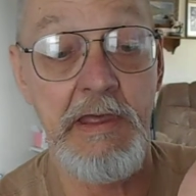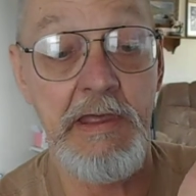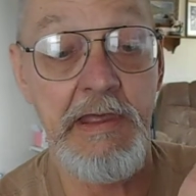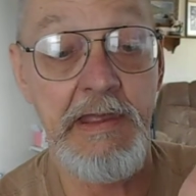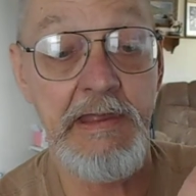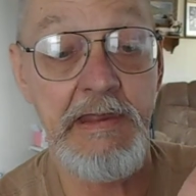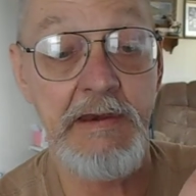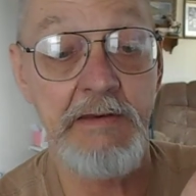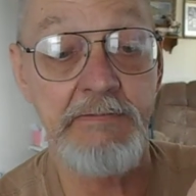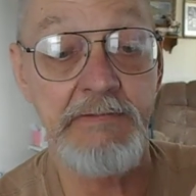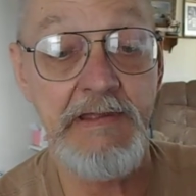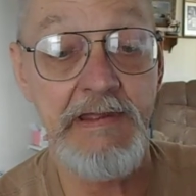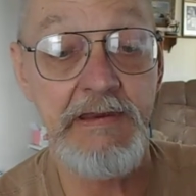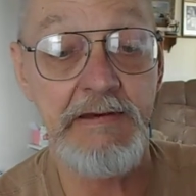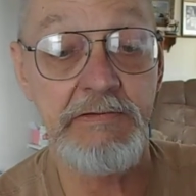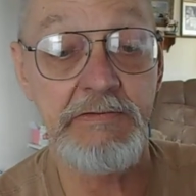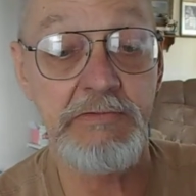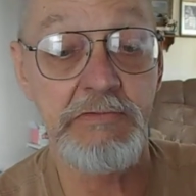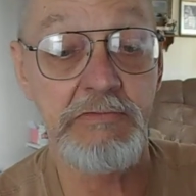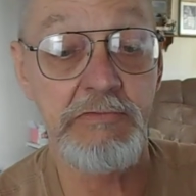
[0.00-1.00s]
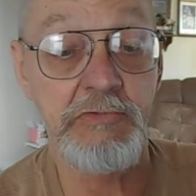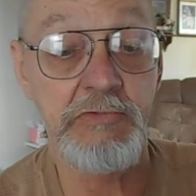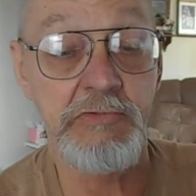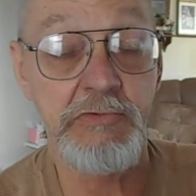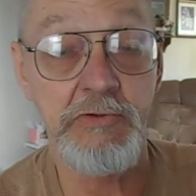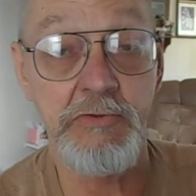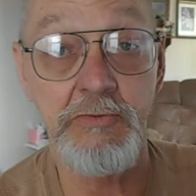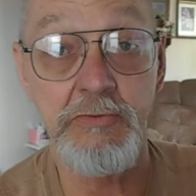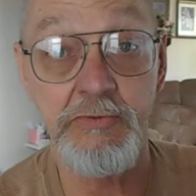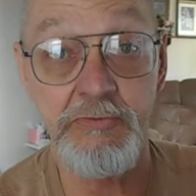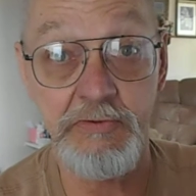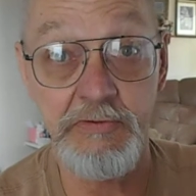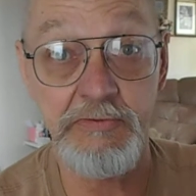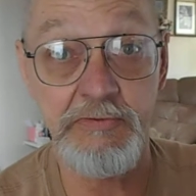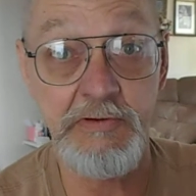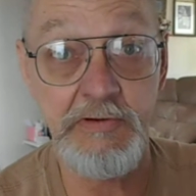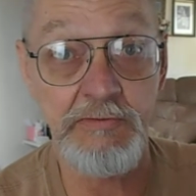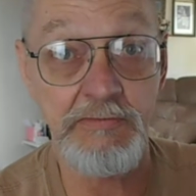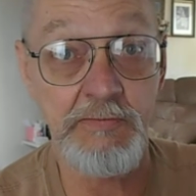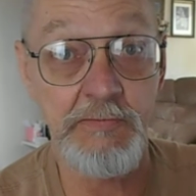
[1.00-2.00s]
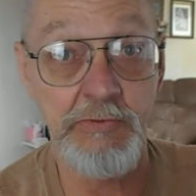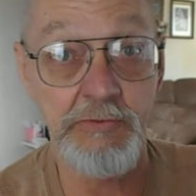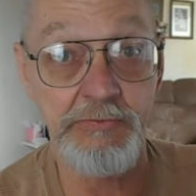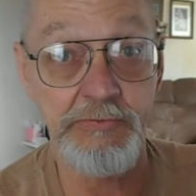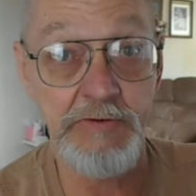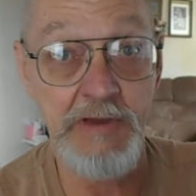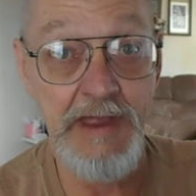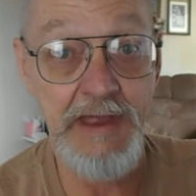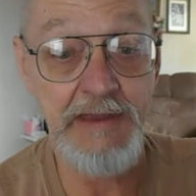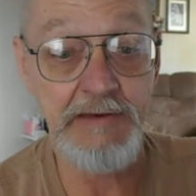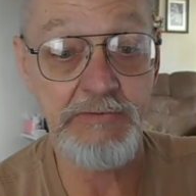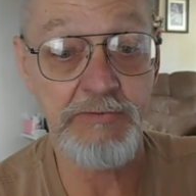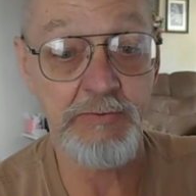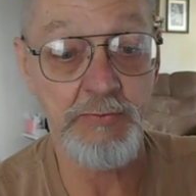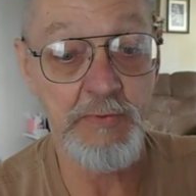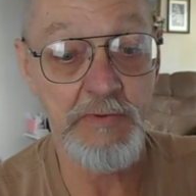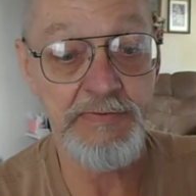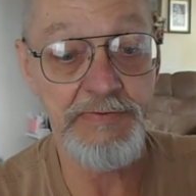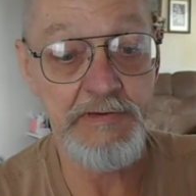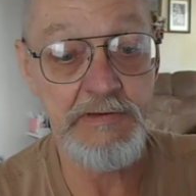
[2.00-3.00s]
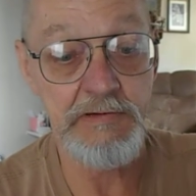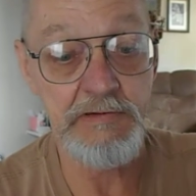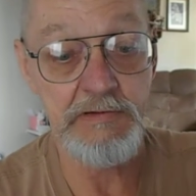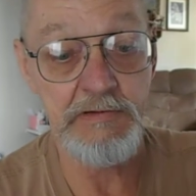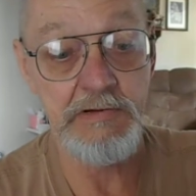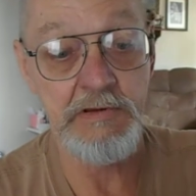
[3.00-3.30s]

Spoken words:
And I've had 2 successful shots with it